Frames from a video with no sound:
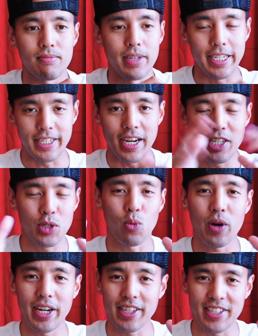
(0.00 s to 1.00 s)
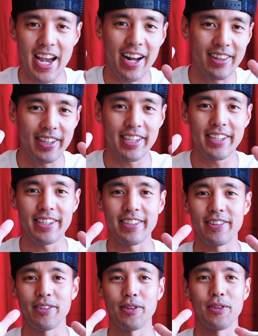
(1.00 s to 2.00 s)
it does exactly
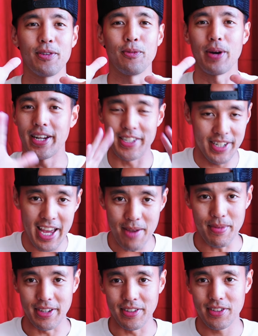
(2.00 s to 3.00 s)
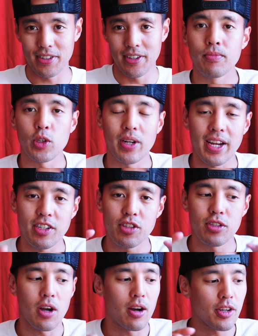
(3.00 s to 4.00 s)
what its name is. So guys,
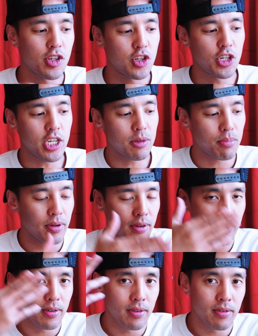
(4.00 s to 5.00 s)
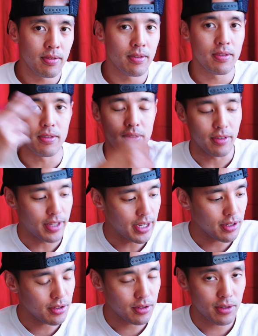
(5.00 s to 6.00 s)
talk is cheap.
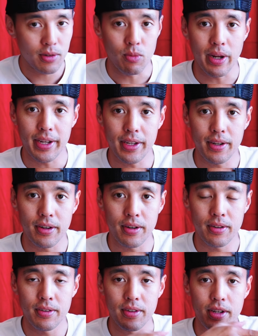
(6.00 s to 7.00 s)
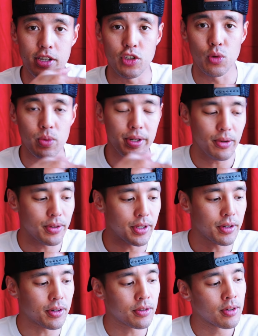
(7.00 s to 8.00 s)
This right here is the real
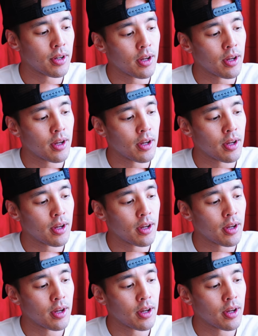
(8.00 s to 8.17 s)
deal.